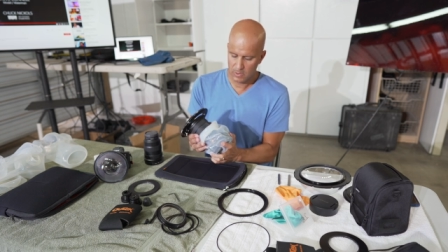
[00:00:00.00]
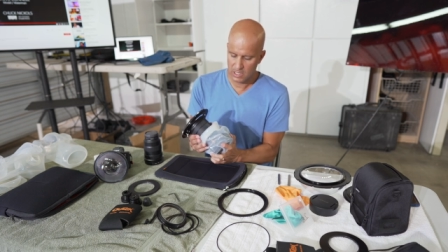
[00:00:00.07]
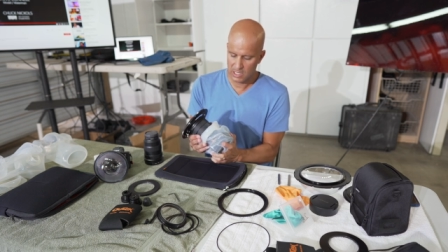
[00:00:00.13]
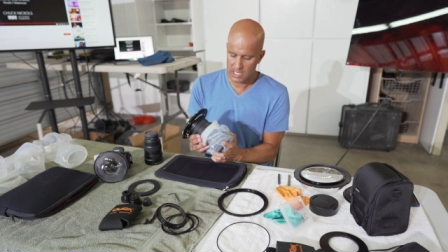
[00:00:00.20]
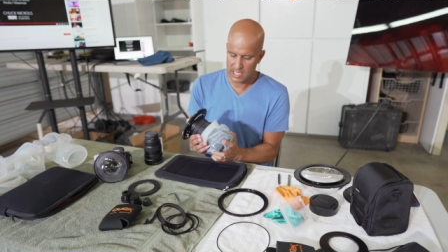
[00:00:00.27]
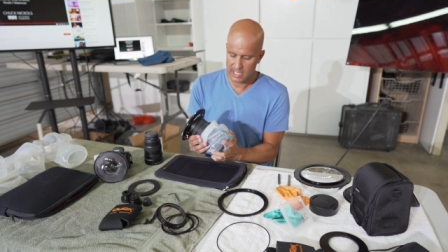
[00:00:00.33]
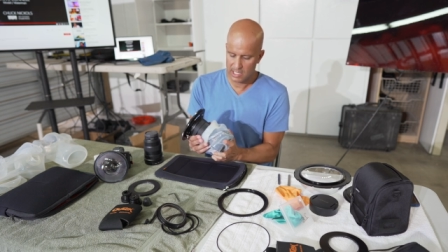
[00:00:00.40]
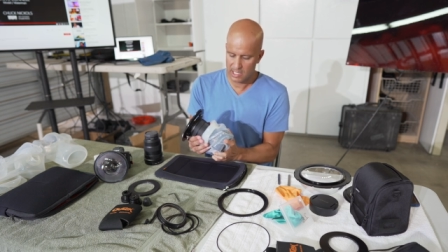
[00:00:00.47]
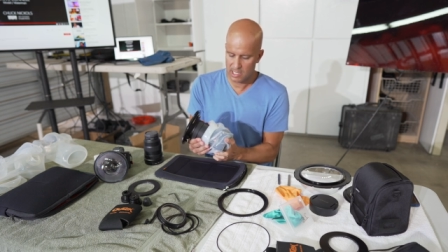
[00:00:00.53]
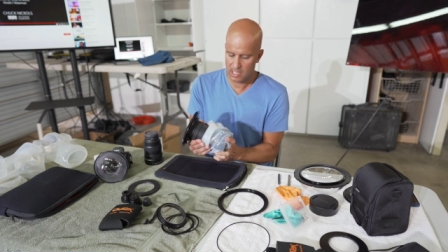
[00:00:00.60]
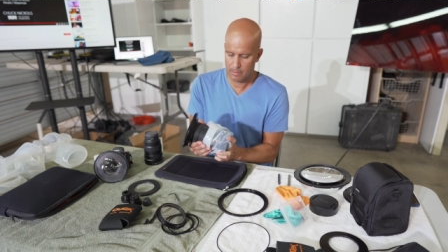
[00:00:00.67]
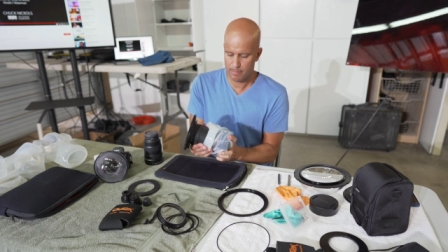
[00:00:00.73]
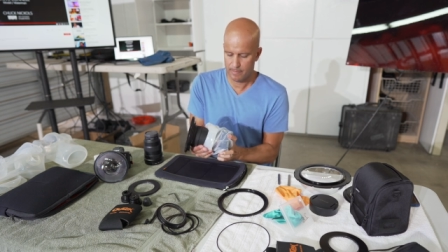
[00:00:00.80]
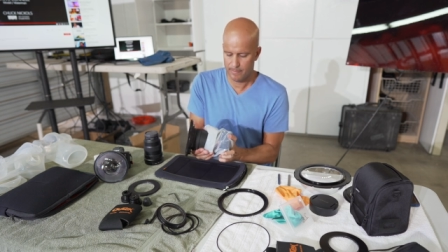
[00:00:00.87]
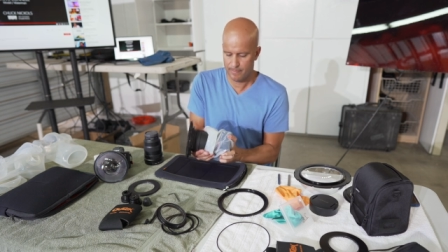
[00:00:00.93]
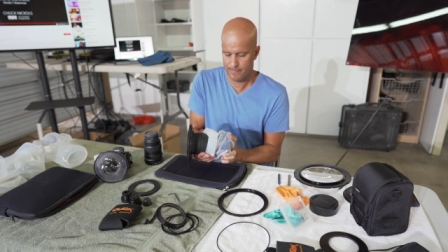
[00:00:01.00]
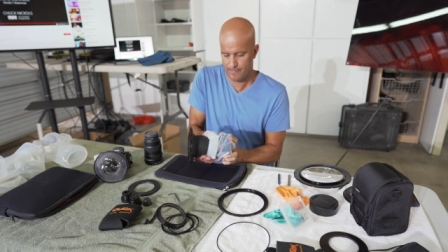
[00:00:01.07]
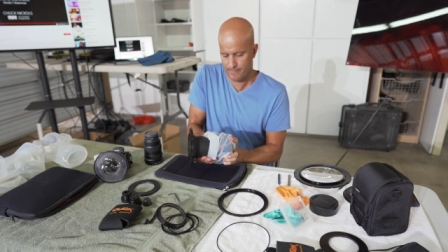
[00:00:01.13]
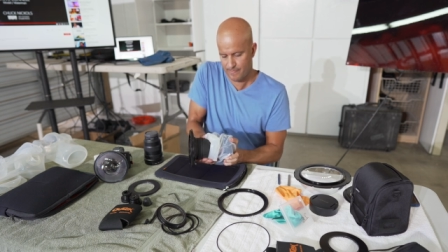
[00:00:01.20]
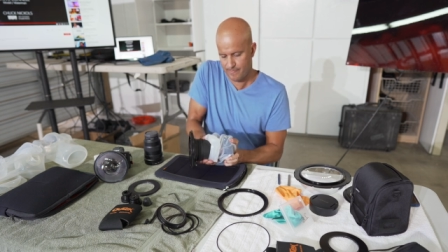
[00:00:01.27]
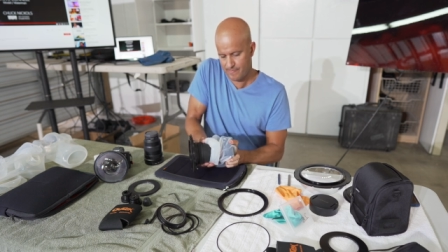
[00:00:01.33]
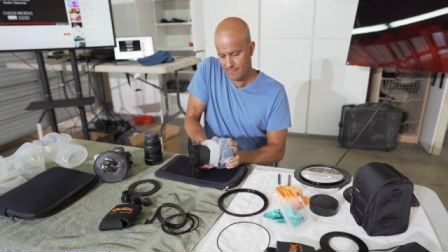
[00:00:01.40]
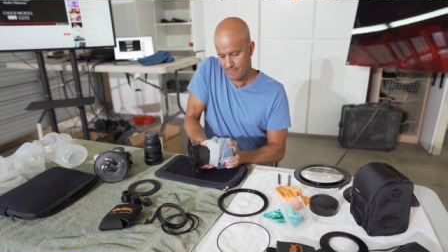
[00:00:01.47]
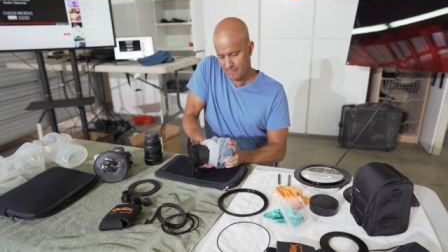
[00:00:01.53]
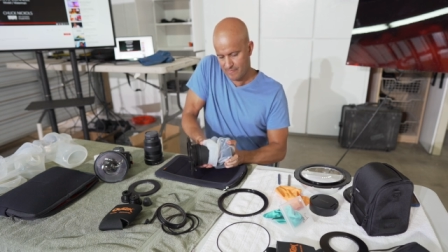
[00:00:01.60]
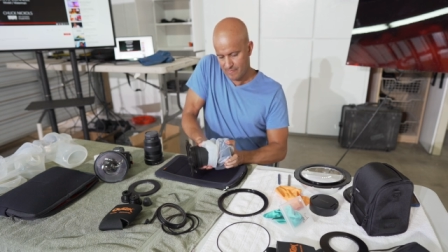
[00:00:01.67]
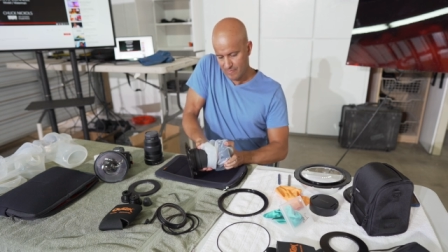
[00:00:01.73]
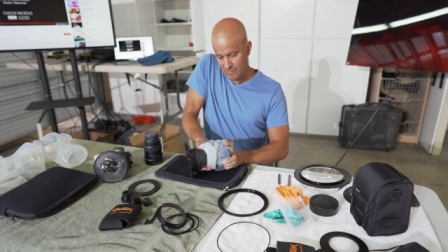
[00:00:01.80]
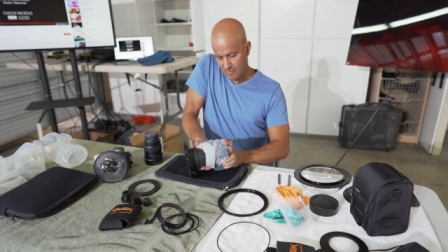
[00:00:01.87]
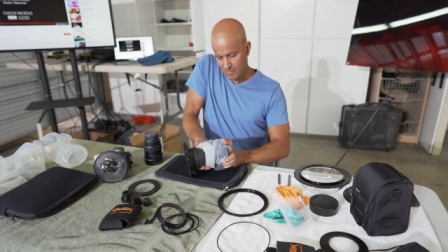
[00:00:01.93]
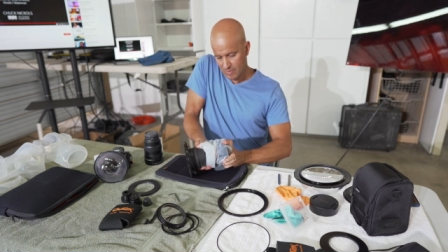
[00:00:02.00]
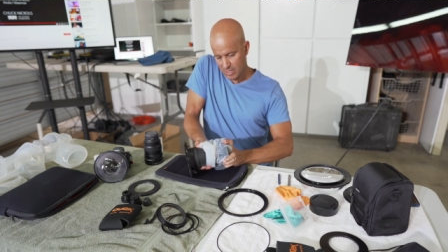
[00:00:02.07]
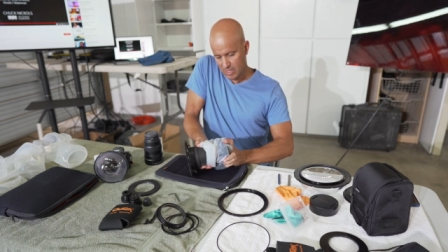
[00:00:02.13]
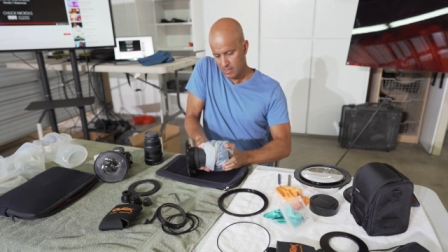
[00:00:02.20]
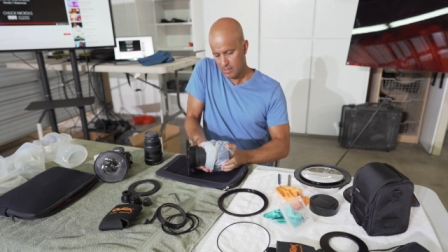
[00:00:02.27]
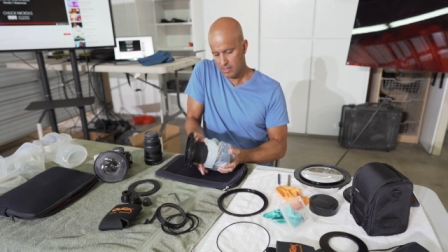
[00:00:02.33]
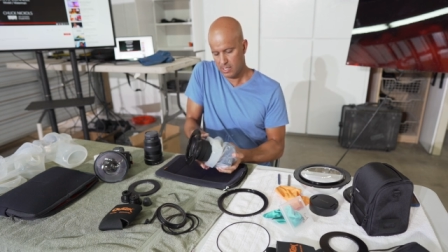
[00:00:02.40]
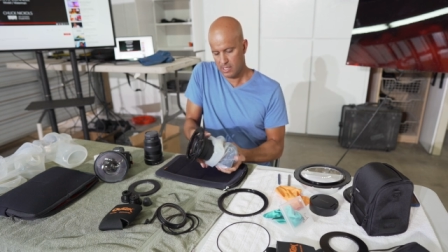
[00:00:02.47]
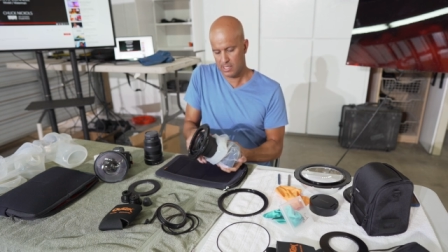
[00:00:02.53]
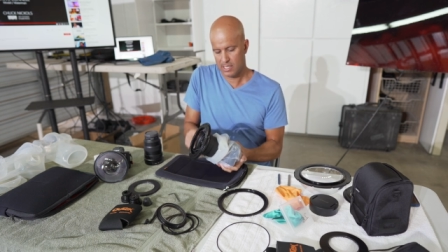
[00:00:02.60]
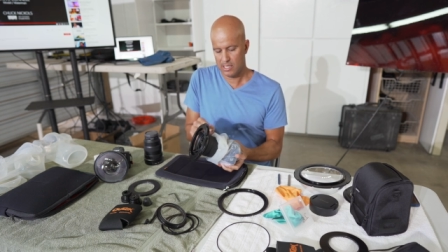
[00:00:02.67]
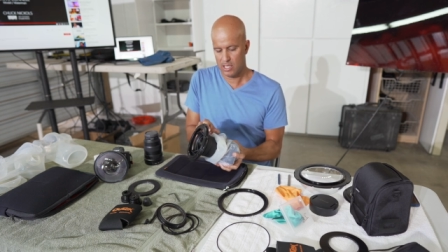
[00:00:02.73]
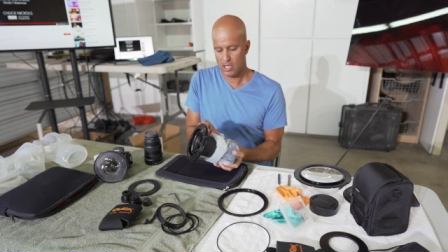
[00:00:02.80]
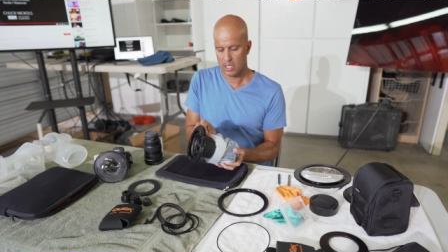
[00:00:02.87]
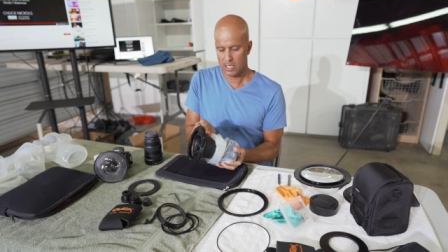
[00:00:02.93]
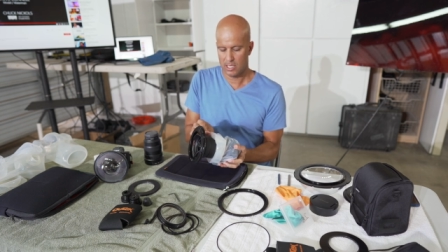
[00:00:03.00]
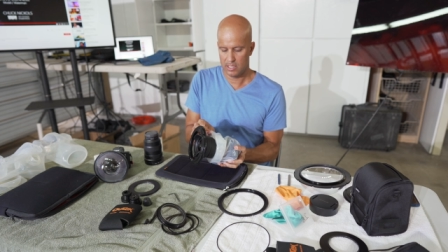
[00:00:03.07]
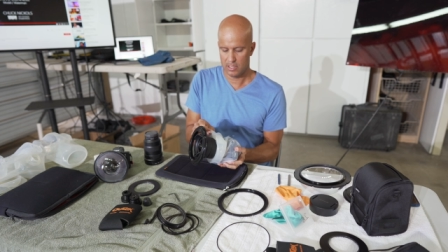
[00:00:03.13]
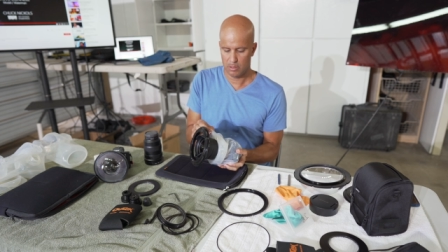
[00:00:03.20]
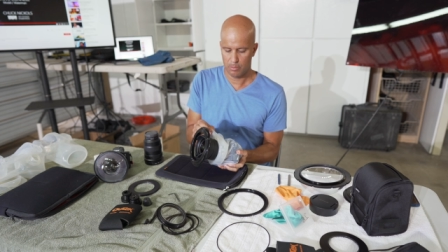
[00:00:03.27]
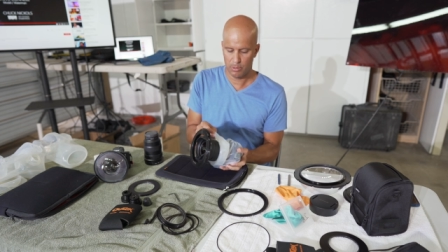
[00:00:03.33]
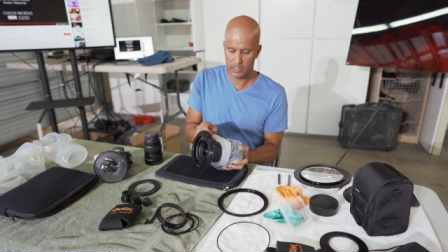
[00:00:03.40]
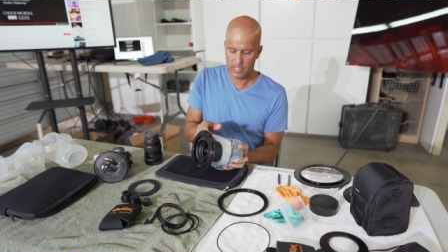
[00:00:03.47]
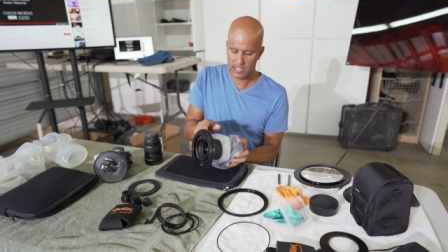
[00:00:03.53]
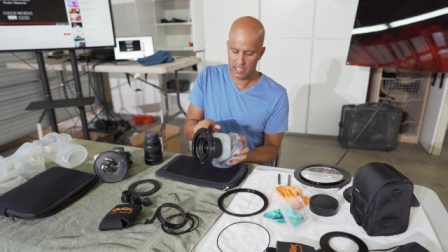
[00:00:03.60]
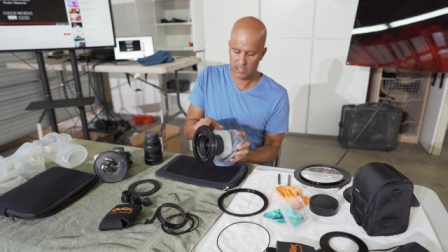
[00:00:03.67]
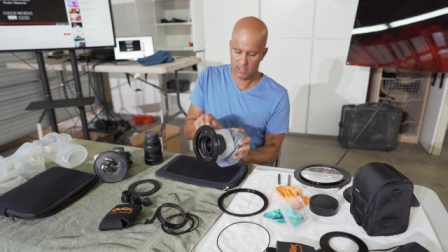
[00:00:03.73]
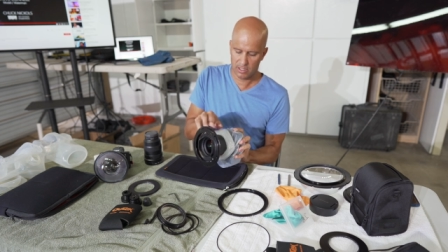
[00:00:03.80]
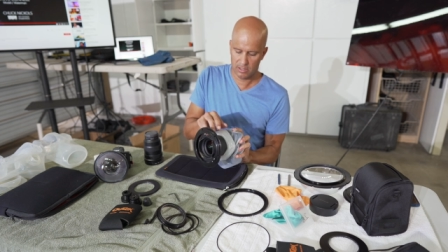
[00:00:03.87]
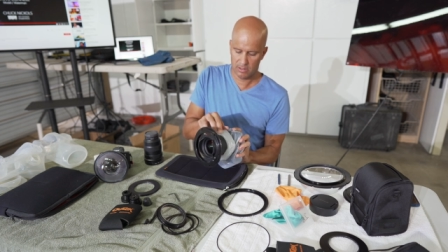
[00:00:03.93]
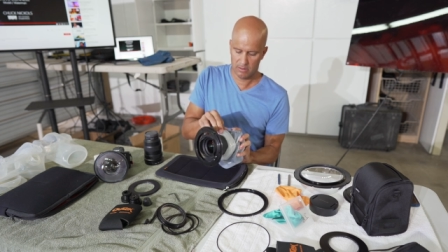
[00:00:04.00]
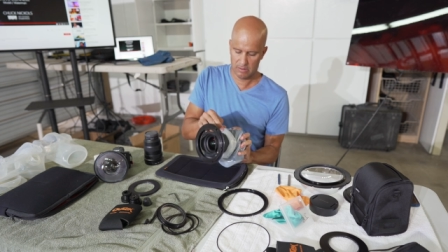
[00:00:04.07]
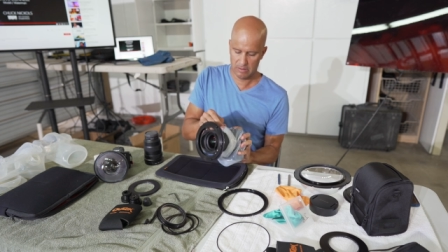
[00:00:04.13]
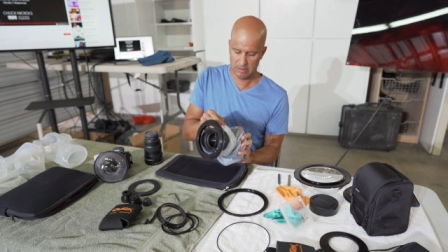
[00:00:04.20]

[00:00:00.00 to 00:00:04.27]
Line it up and then lock it into place.